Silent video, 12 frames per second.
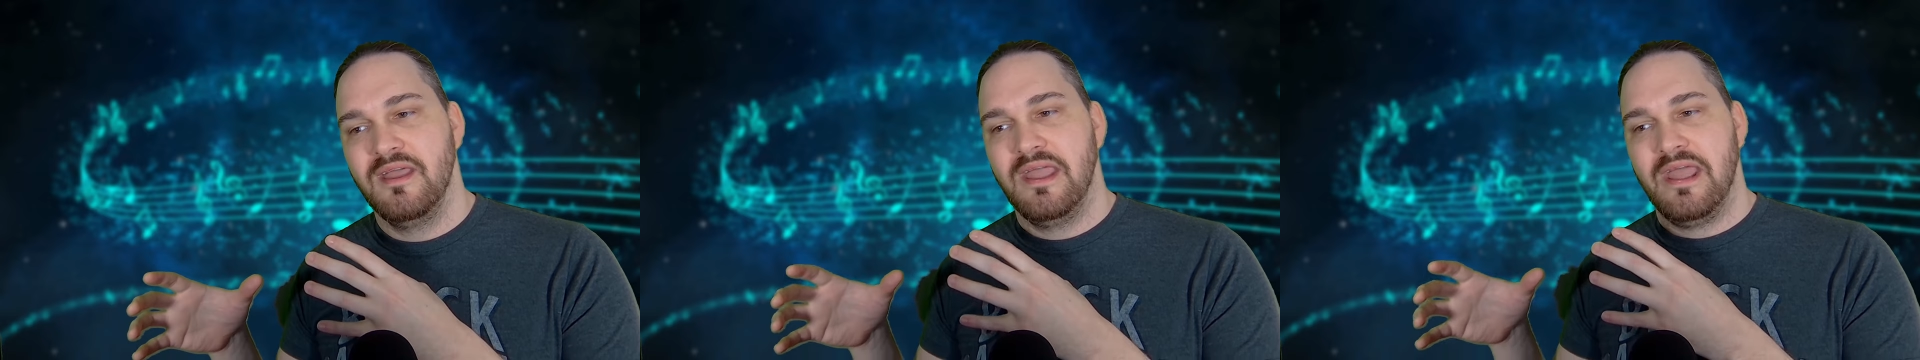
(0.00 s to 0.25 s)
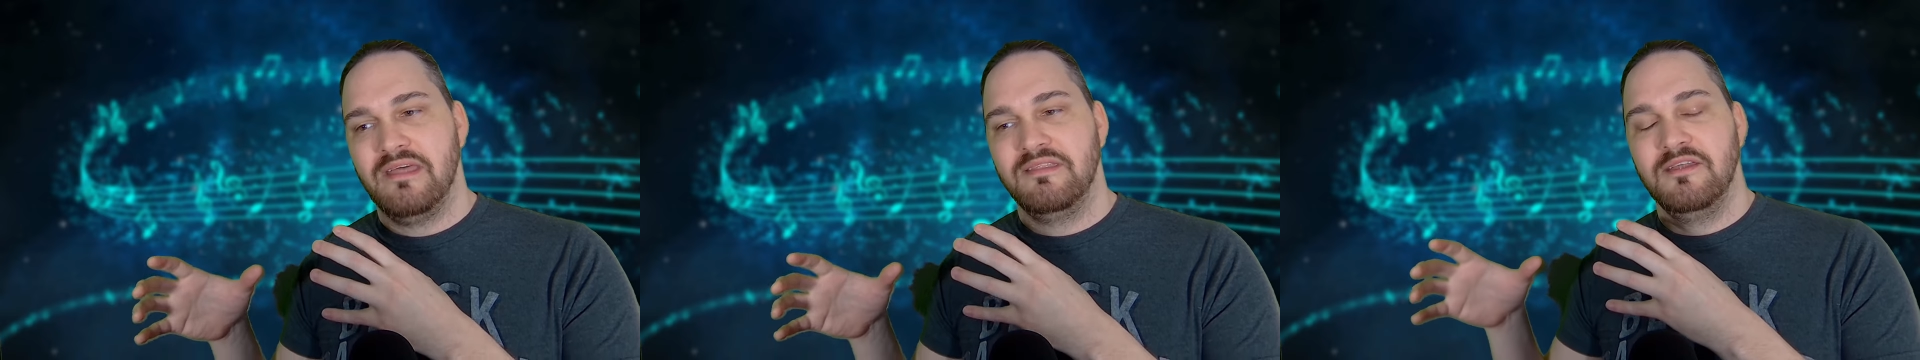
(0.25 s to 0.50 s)

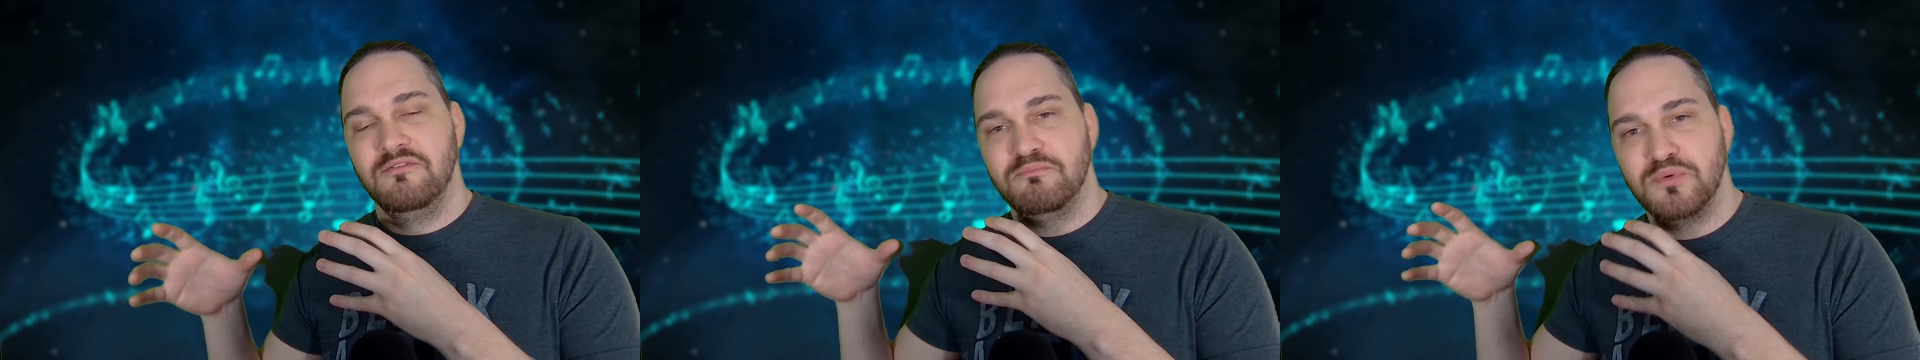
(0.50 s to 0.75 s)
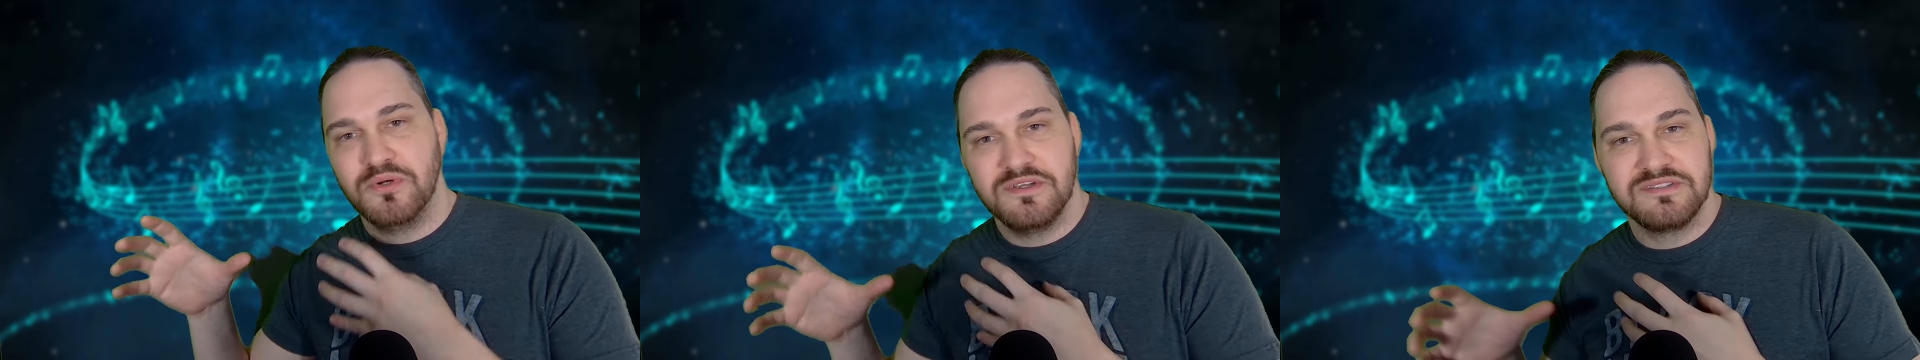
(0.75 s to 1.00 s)
and then
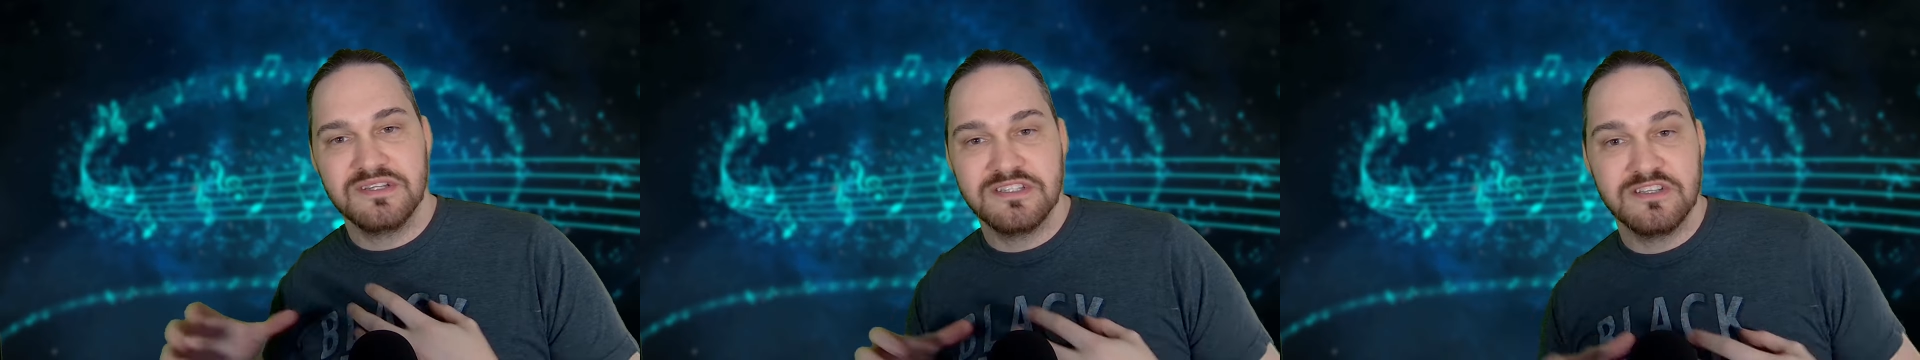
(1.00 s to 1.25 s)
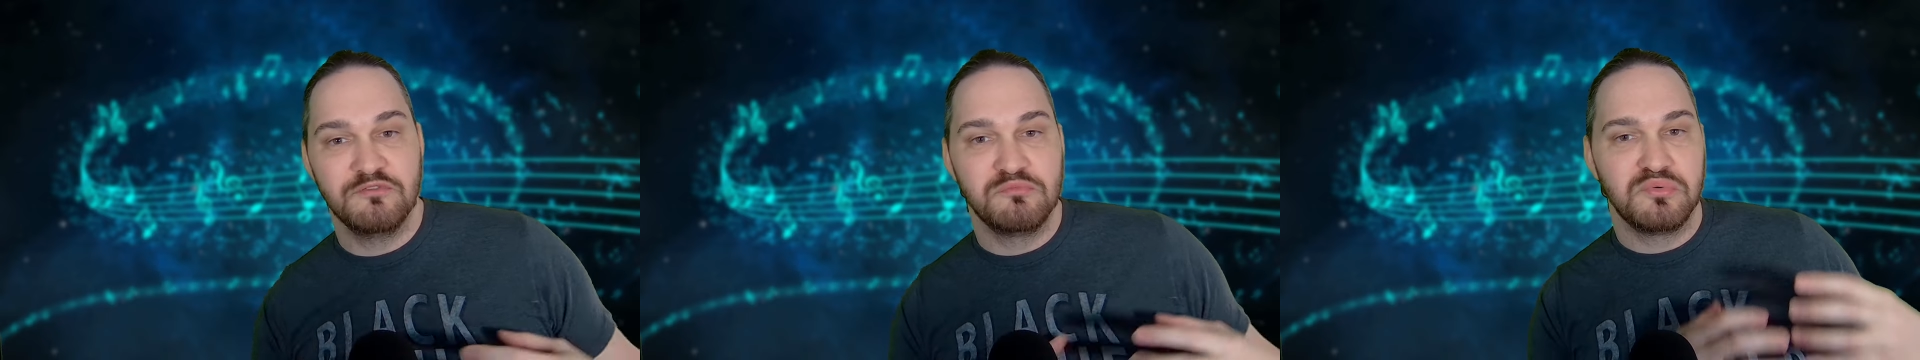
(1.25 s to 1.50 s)
put a
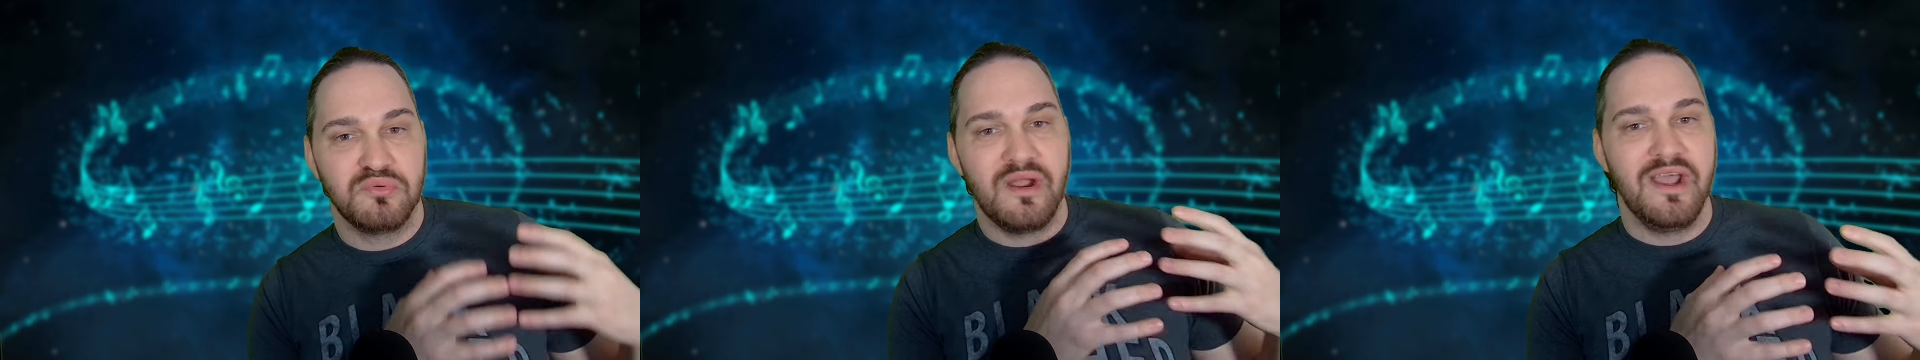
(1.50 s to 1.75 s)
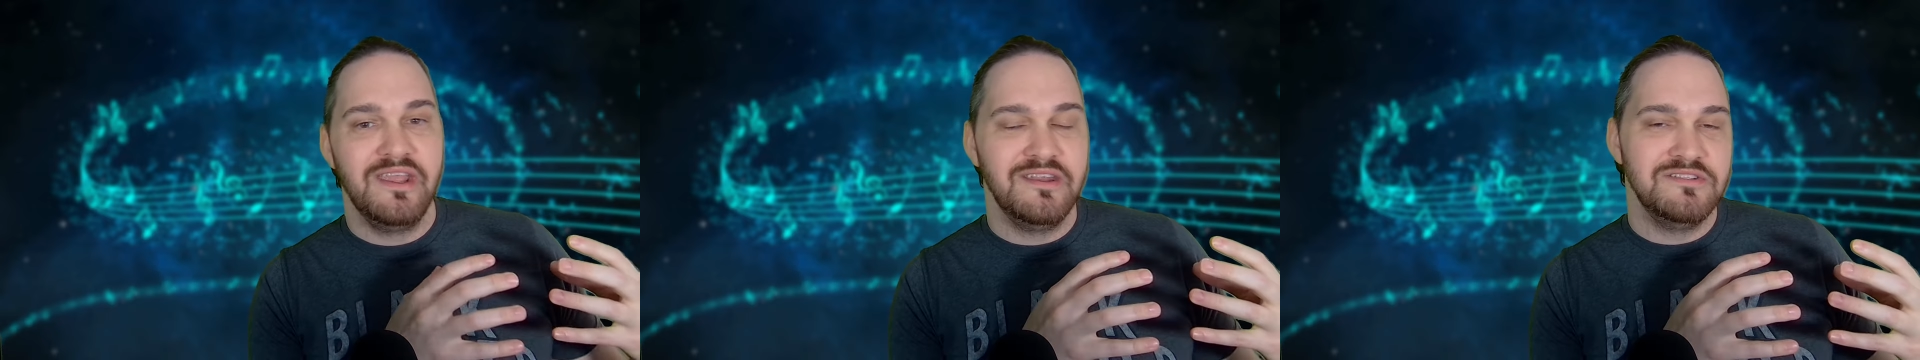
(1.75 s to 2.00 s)
sense of
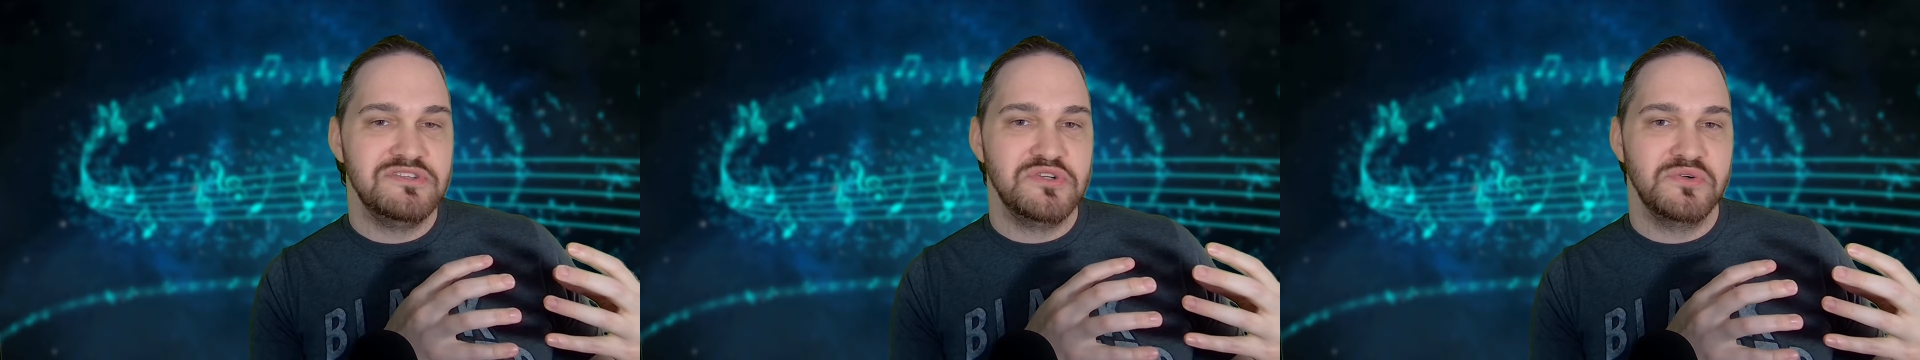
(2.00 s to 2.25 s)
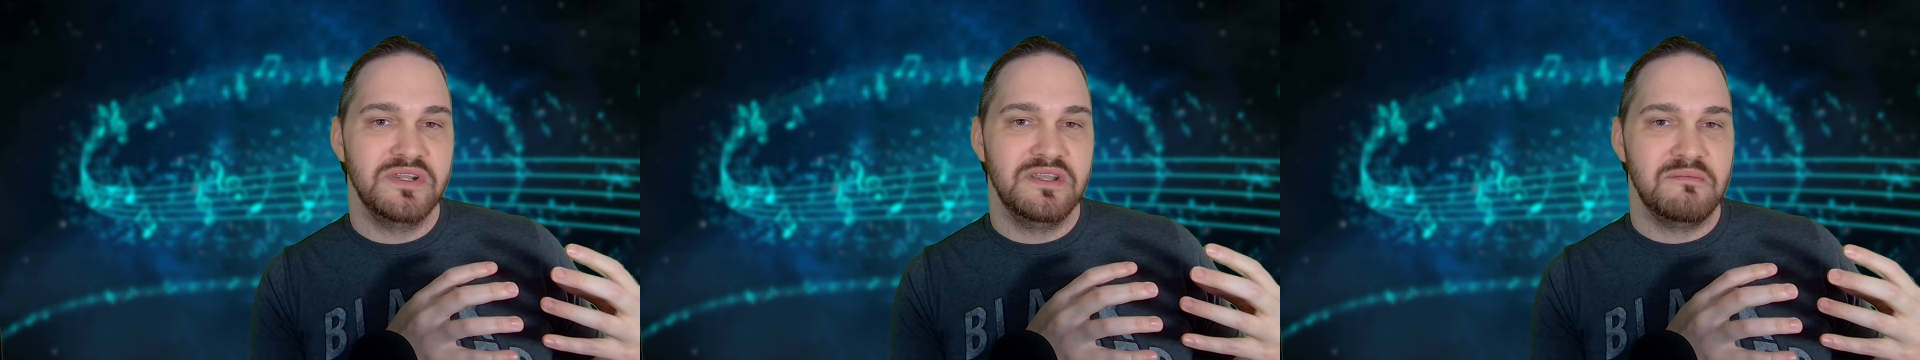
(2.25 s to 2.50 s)
pride
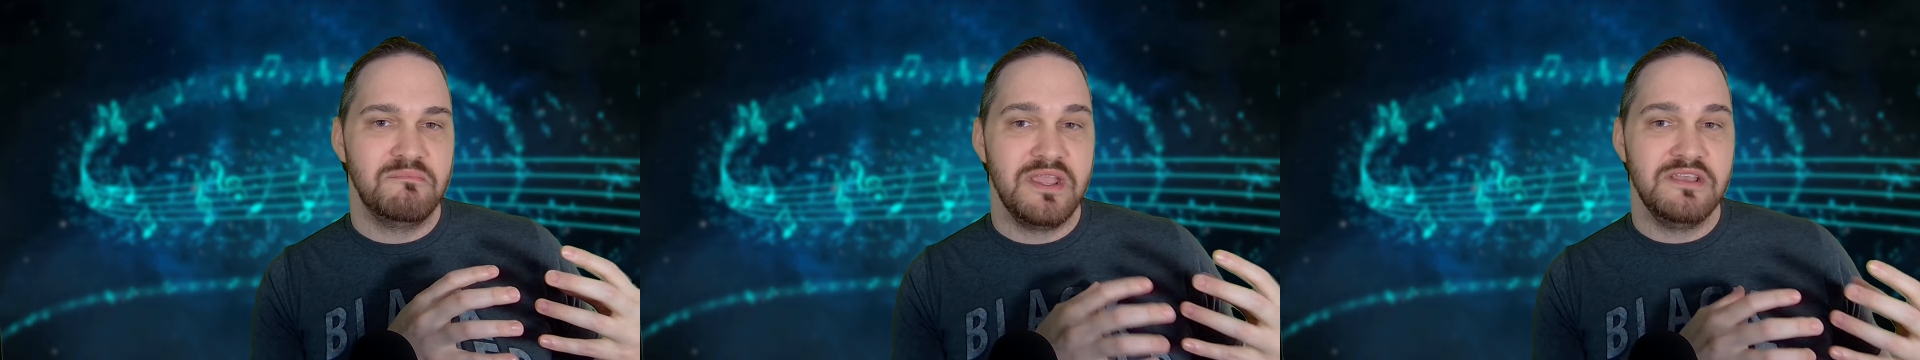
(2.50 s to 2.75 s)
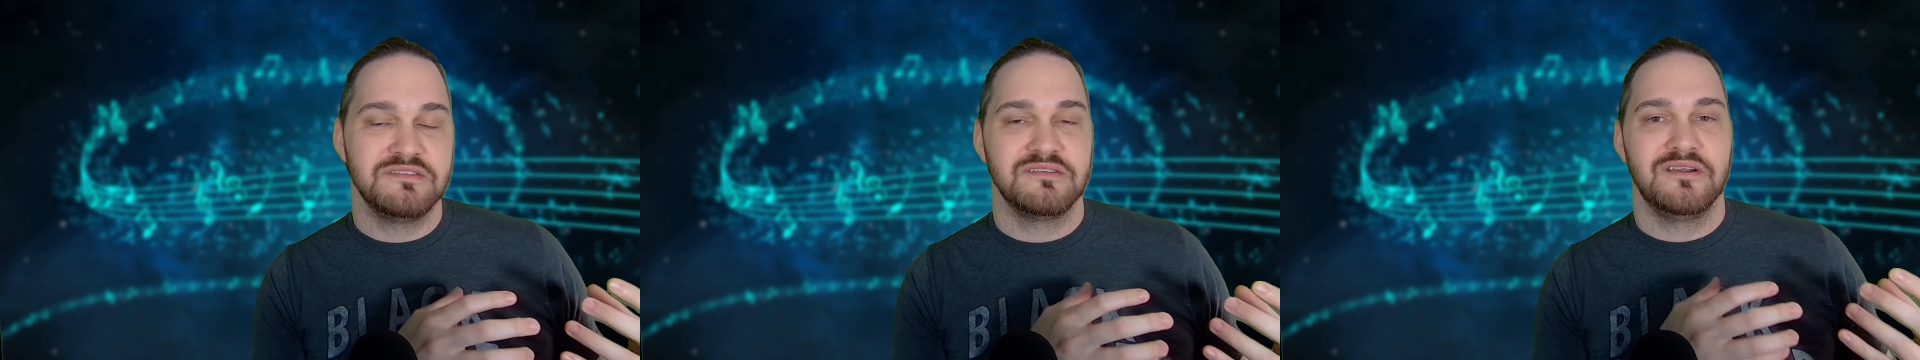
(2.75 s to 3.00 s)
into it
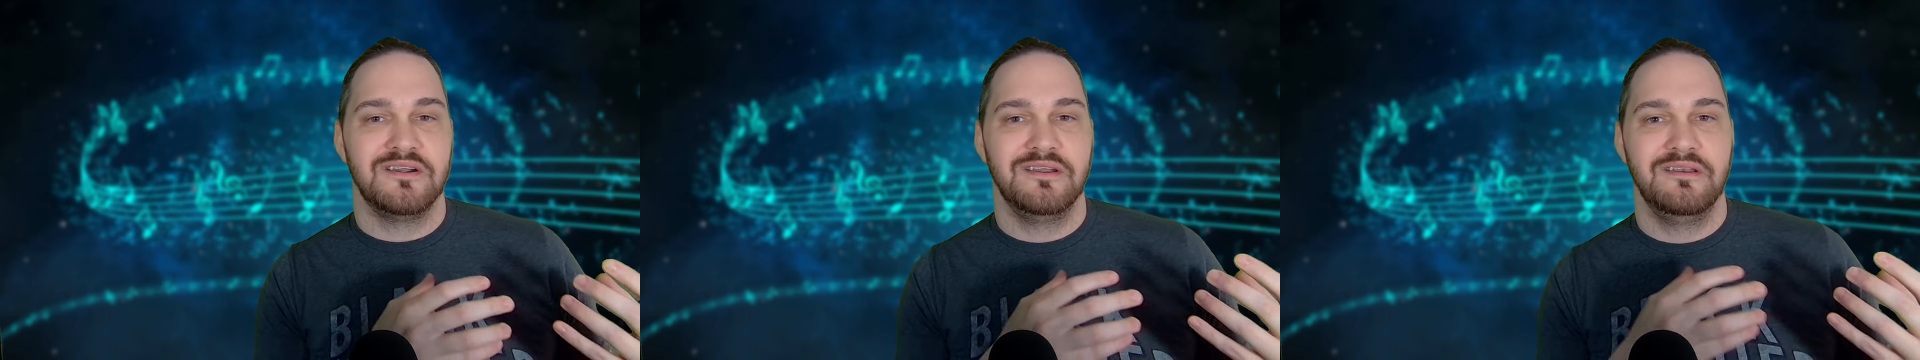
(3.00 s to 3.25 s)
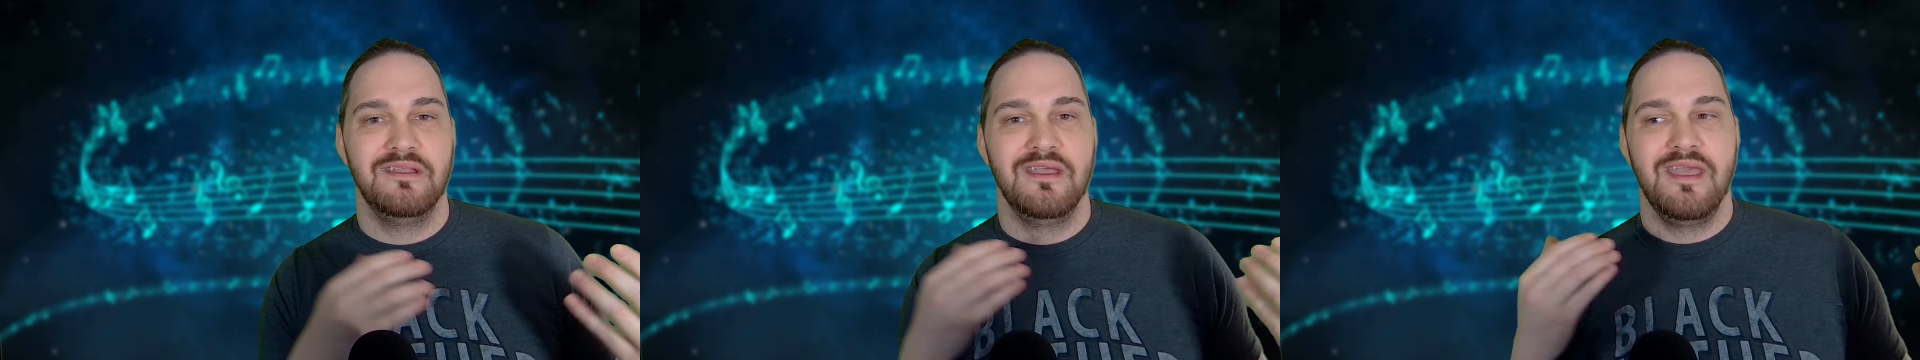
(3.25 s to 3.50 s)
based
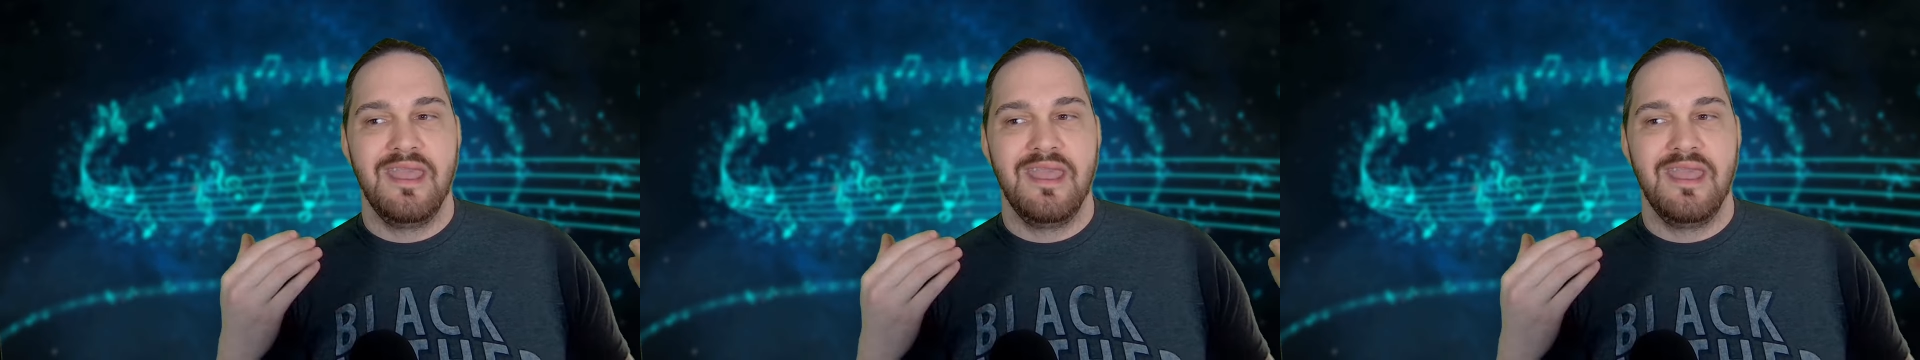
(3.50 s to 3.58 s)
on